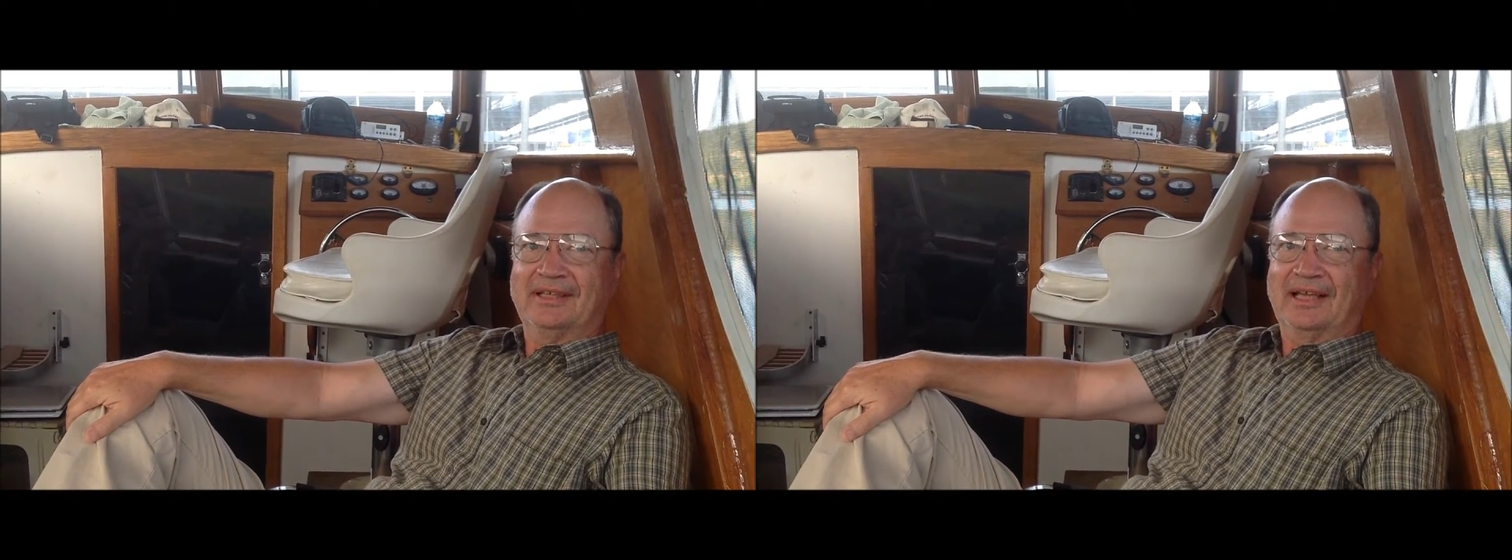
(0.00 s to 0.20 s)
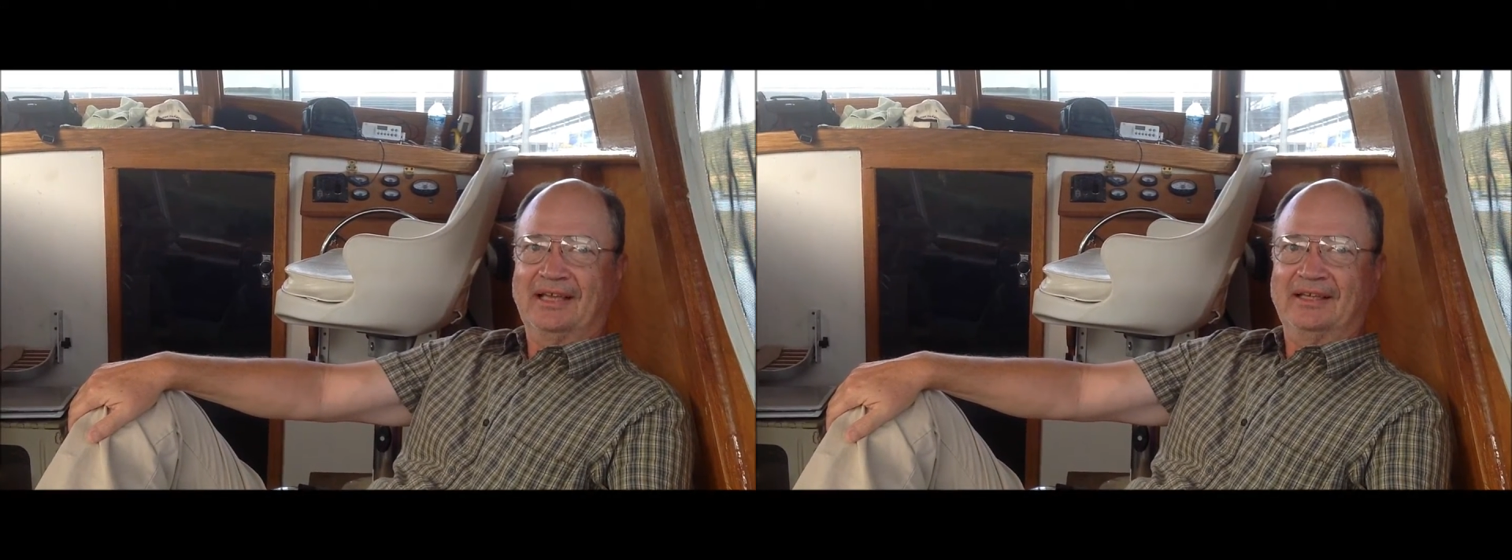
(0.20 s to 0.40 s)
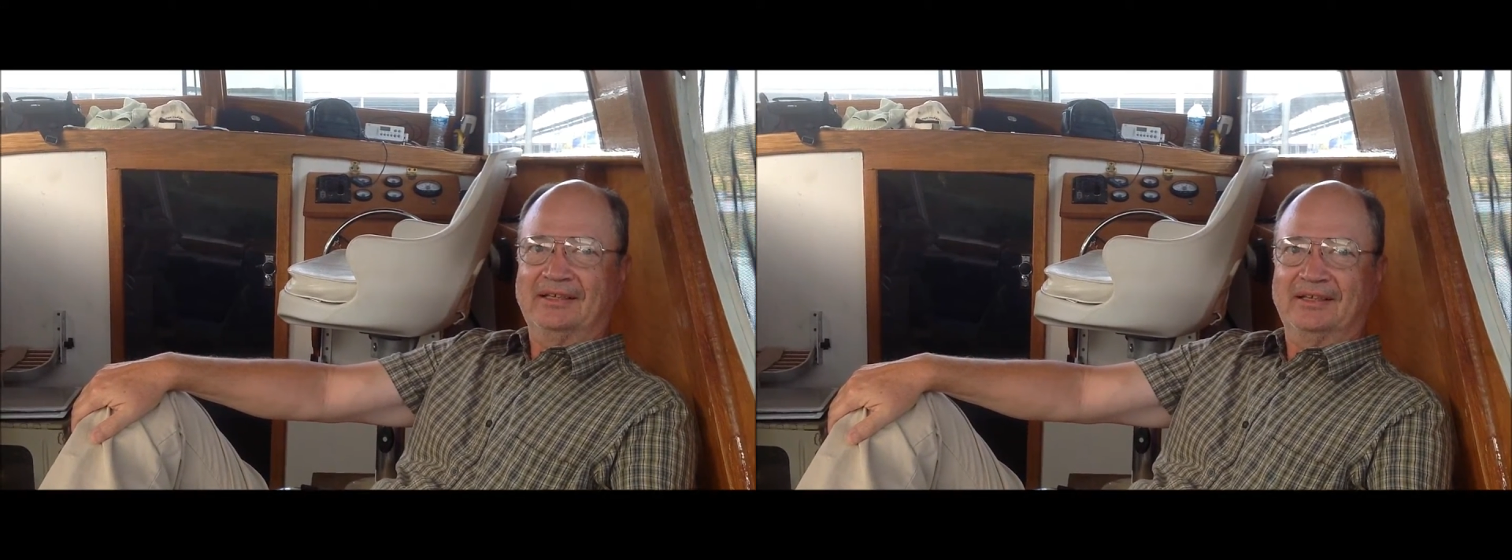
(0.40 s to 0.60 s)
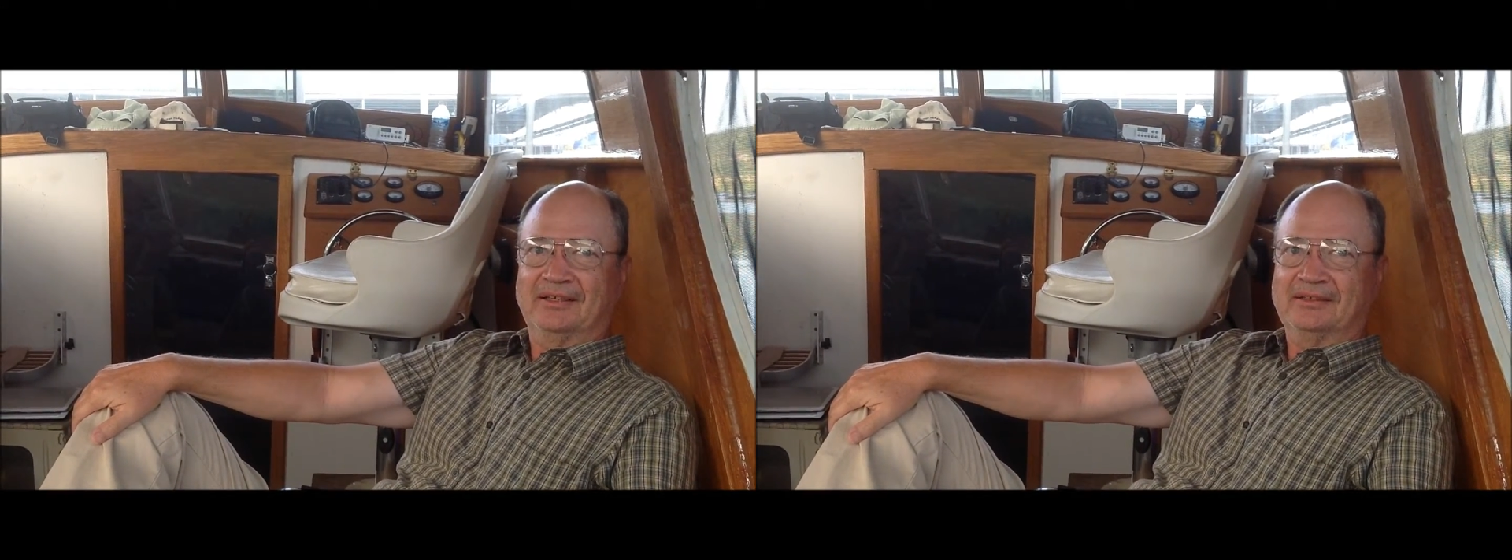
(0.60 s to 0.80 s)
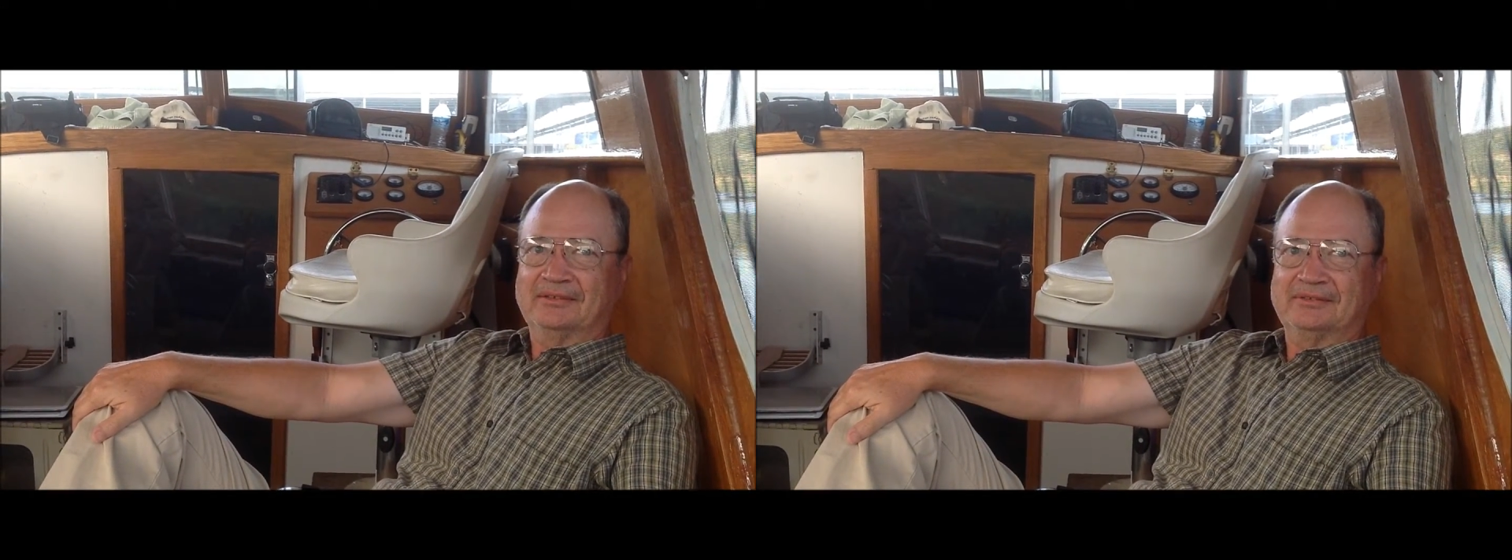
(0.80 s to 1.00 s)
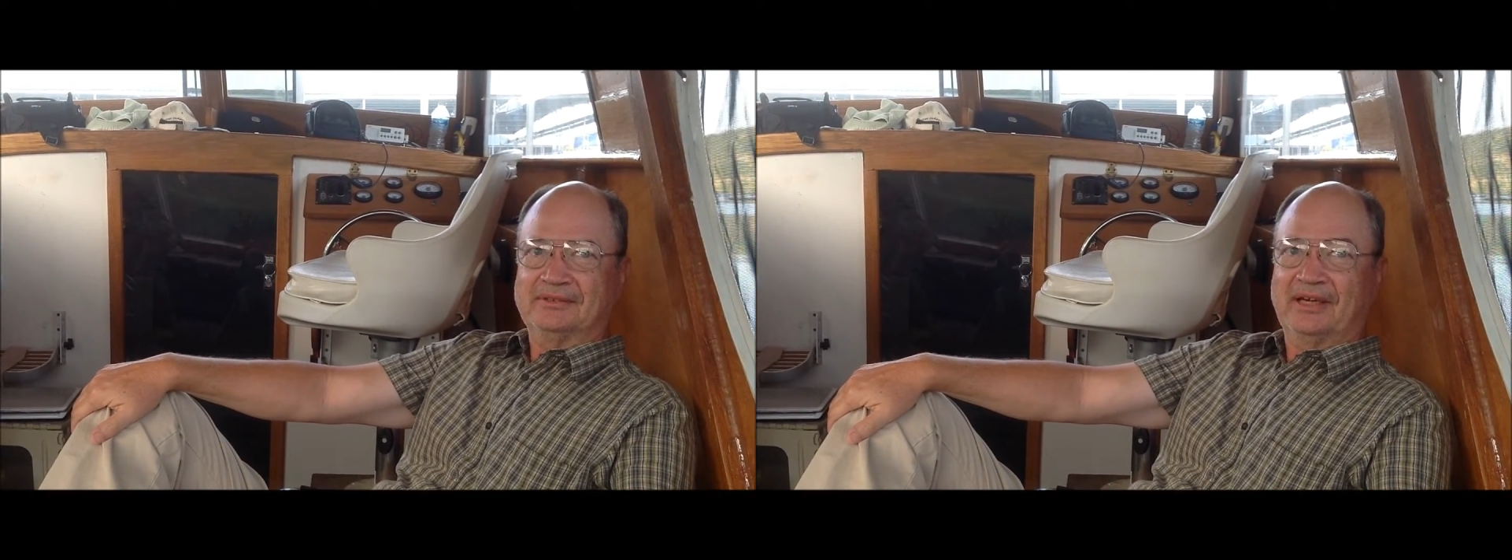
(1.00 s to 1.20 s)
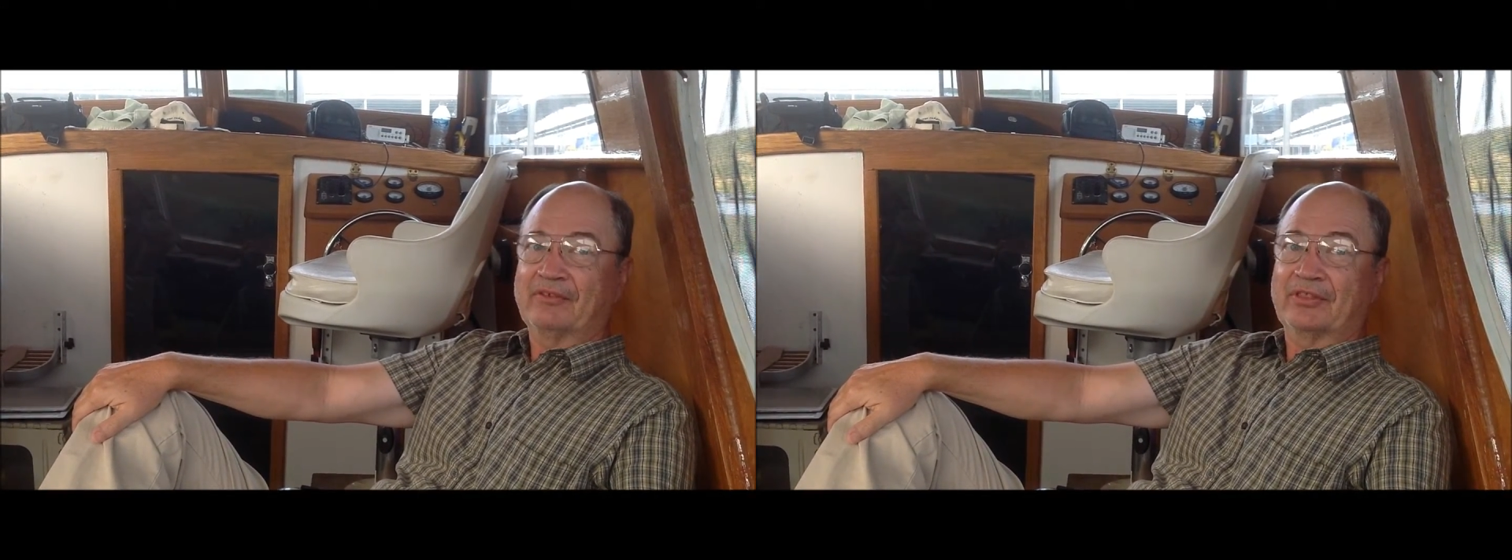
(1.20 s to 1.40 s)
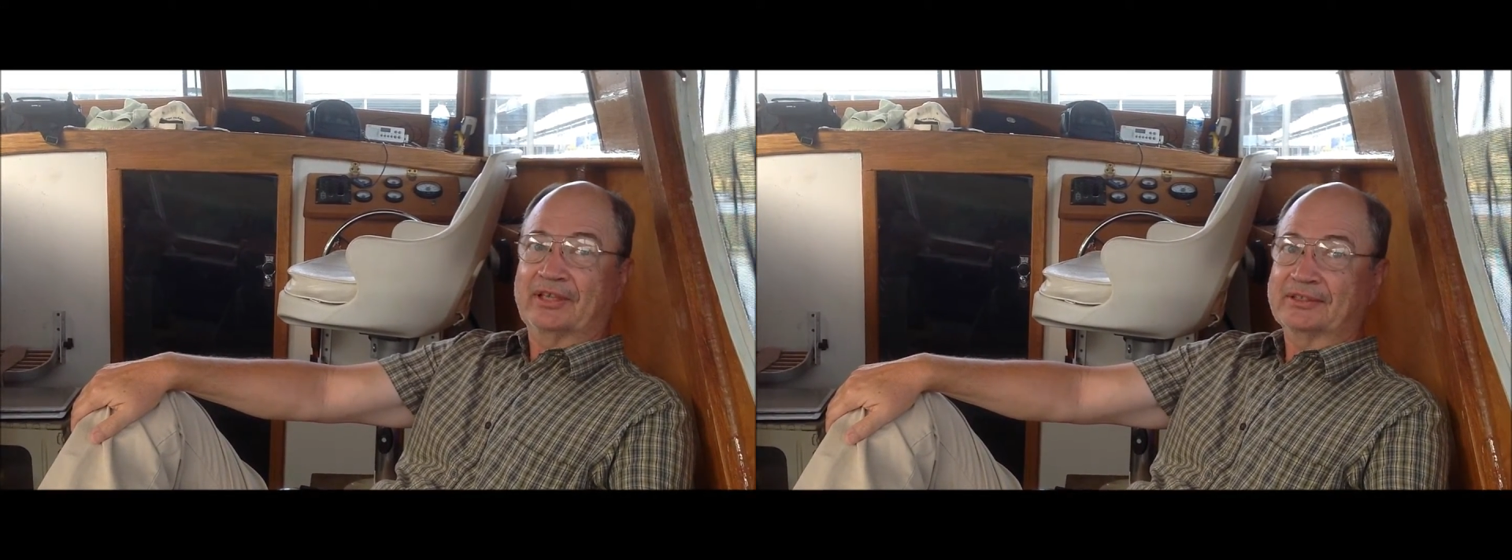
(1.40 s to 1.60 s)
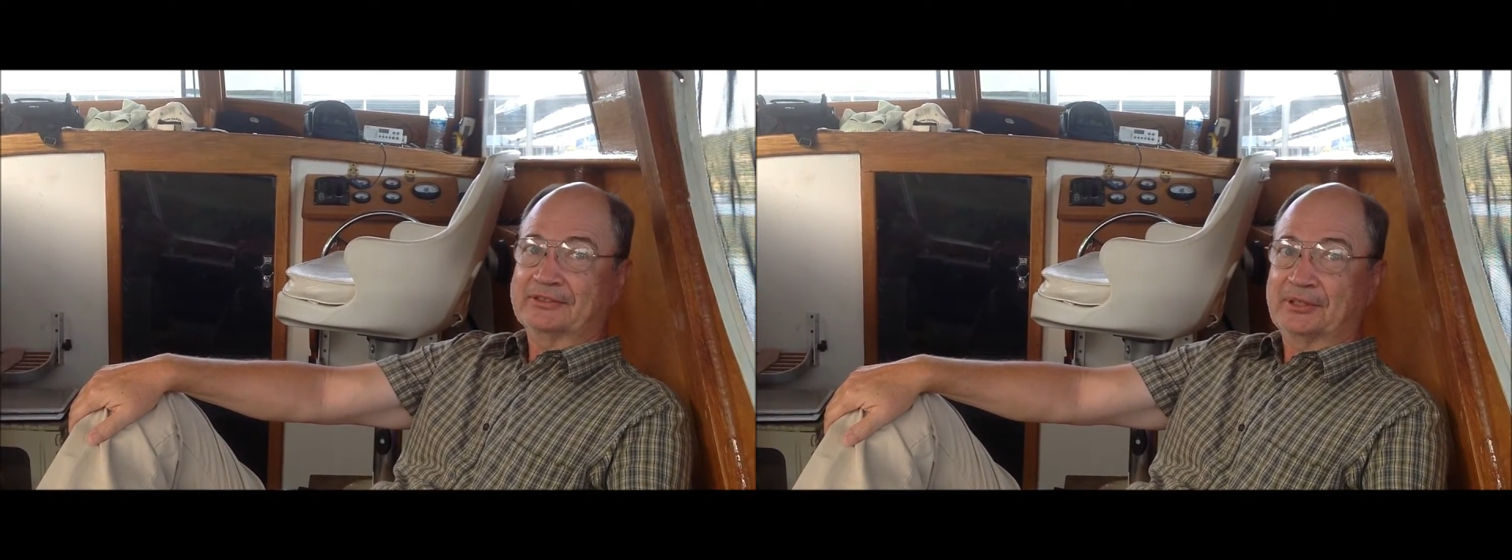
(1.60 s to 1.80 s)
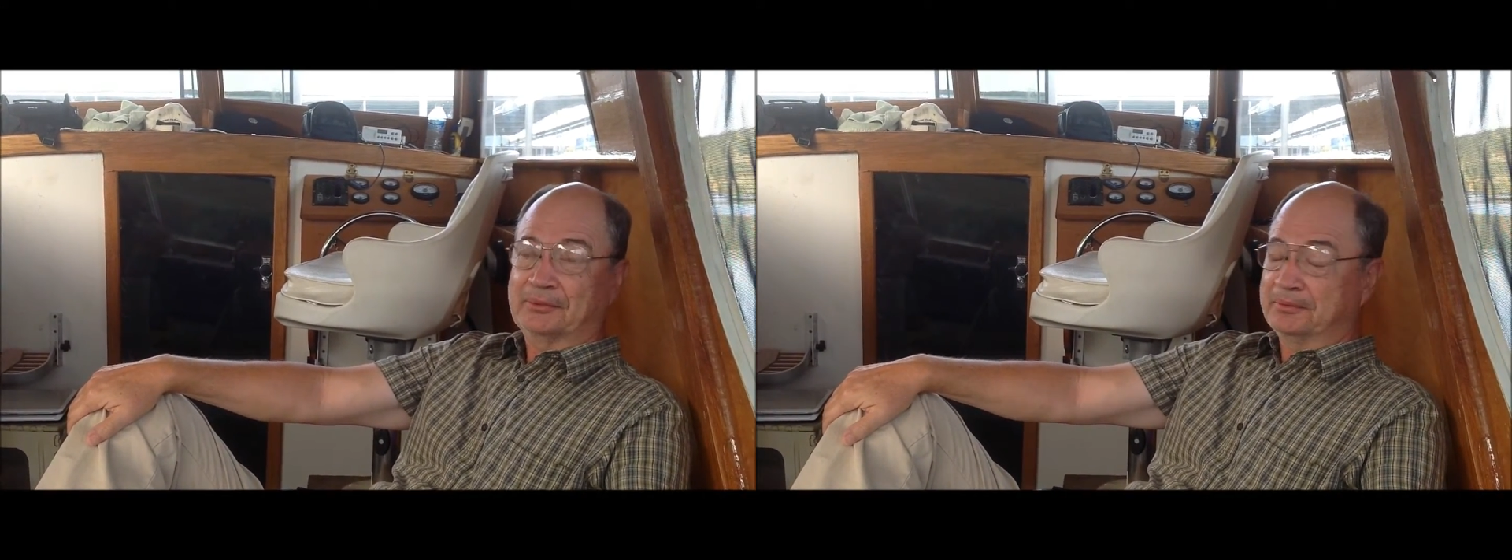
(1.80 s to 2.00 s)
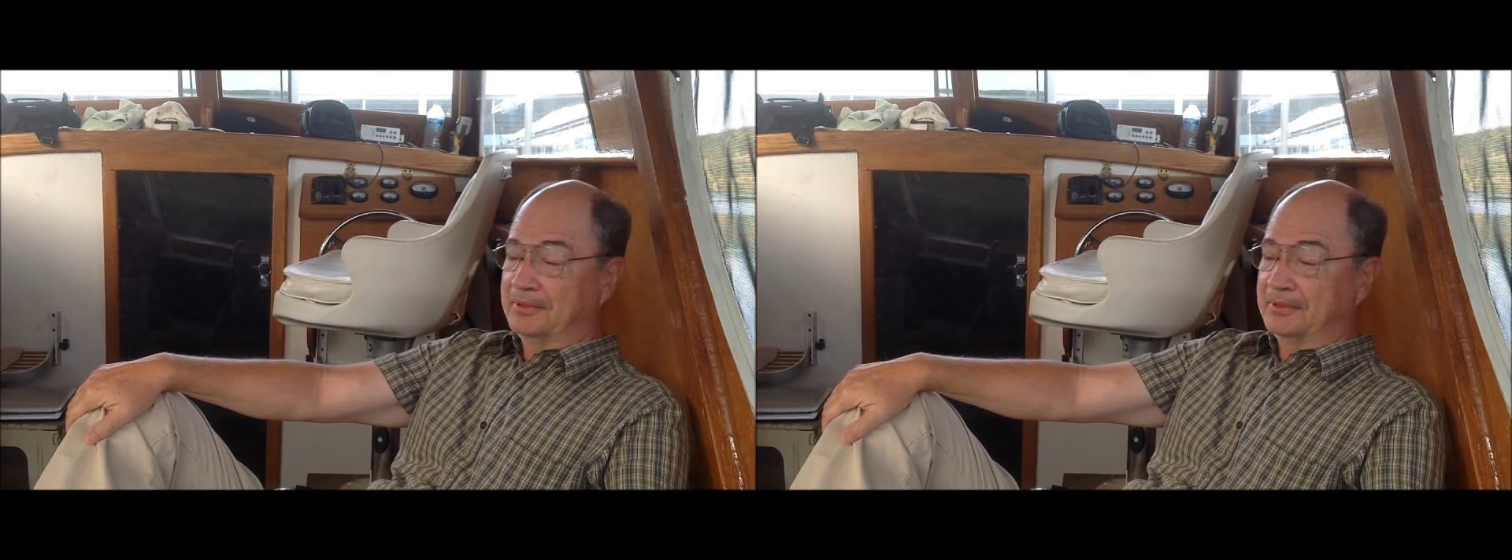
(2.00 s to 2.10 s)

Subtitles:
and everything. So,